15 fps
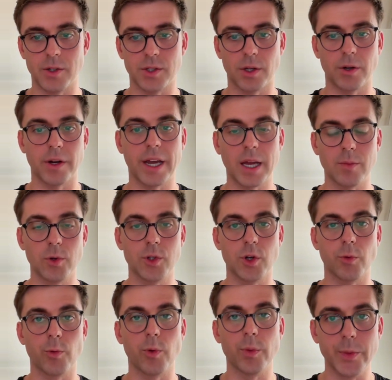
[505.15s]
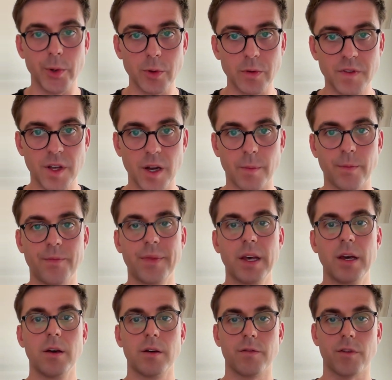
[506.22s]
So you're able to remove them
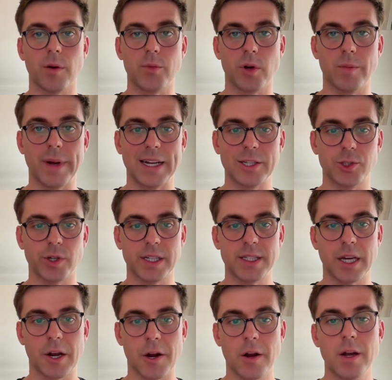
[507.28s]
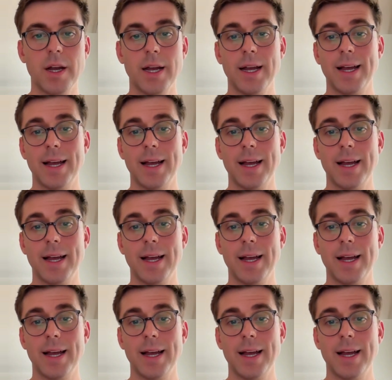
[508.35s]
from your metrics here.